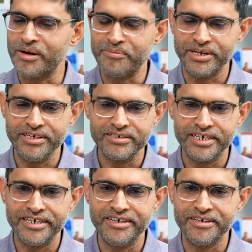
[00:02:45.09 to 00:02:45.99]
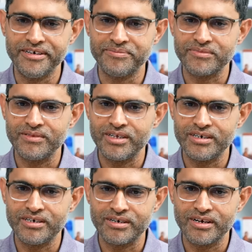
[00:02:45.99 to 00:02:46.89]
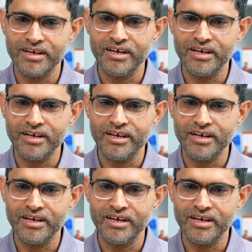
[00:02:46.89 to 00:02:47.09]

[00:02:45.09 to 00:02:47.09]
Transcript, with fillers: companies, and uh, there are